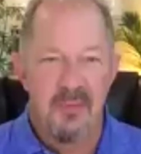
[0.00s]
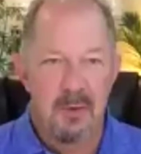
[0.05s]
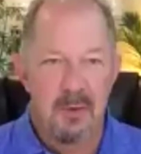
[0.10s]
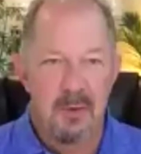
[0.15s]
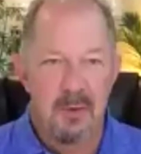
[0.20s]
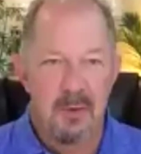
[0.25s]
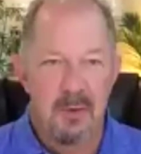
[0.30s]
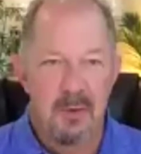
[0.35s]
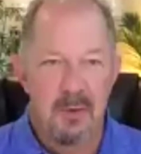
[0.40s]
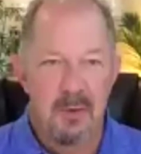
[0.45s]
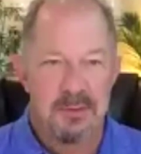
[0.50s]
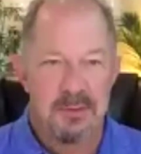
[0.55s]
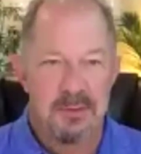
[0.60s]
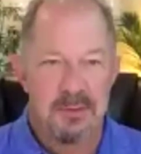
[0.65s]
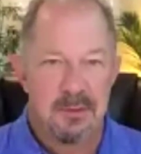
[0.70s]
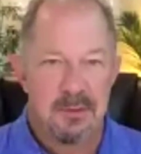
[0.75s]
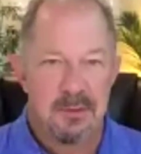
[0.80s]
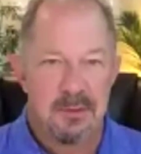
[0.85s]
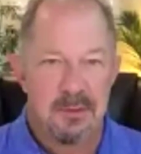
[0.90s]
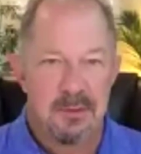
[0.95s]
fold.
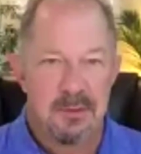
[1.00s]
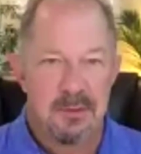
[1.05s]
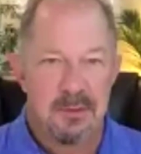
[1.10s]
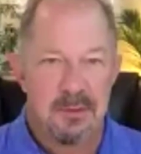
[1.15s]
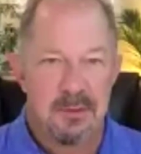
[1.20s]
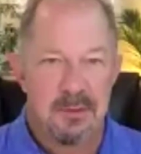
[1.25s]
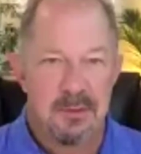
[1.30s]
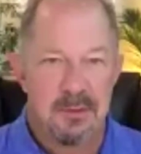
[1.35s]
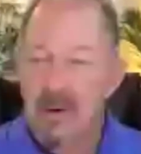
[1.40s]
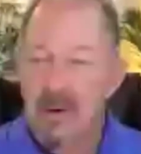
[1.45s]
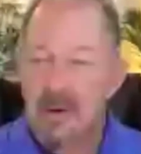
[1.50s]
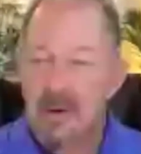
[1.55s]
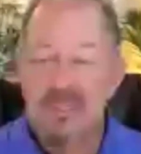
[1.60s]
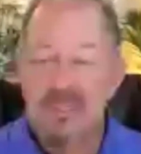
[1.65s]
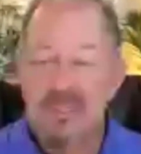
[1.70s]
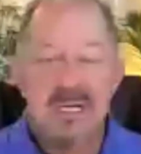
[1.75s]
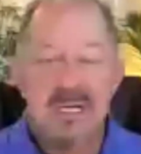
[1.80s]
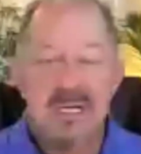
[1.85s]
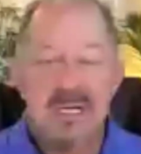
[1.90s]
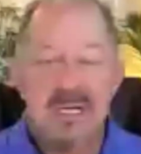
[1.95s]

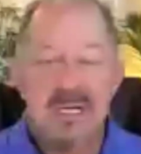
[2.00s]
Folks,